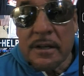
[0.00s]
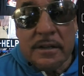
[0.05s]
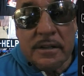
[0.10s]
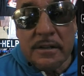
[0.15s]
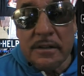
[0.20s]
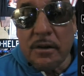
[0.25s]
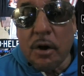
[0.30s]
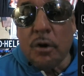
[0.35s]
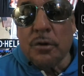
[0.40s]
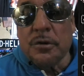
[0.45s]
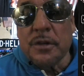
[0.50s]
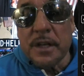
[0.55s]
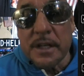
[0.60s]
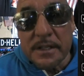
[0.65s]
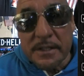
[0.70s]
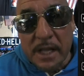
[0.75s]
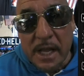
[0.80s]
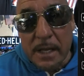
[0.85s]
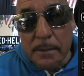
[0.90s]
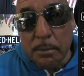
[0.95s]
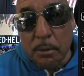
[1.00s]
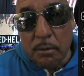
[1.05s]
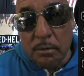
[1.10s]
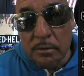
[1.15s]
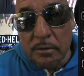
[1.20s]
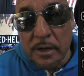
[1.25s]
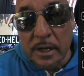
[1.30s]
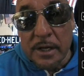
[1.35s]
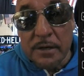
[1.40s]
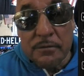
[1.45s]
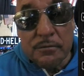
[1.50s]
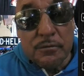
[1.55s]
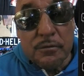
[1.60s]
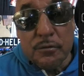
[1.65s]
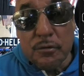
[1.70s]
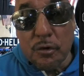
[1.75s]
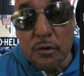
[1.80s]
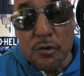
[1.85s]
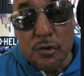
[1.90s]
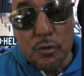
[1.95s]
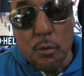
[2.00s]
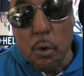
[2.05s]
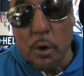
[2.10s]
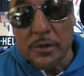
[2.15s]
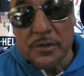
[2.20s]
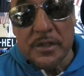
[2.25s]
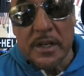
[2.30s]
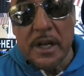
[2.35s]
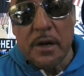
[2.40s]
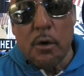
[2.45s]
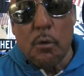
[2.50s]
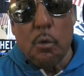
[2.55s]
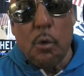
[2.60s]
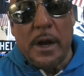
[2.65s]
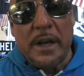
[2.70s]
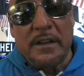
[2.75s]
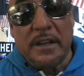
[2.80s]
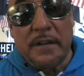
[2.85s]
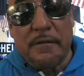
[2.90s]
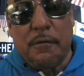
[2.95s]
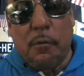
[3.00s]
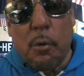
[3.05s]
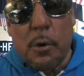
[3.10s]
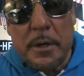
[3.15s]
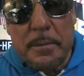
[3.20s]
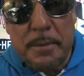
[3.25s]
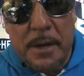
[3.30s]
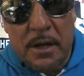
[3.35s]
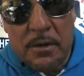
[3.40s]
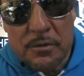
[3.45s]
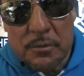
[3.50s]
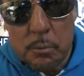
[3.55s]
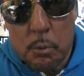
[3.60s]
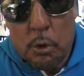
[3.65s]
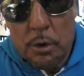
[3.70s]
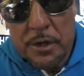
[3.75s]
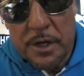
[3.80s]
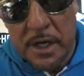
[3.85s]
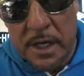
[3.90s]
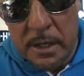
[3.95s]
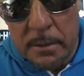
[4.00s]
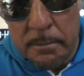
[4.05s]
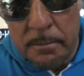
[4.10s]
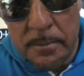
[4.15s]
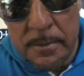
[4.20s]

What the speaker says: under the table. And Schwarzenegger weighed like 40 pounds more than him.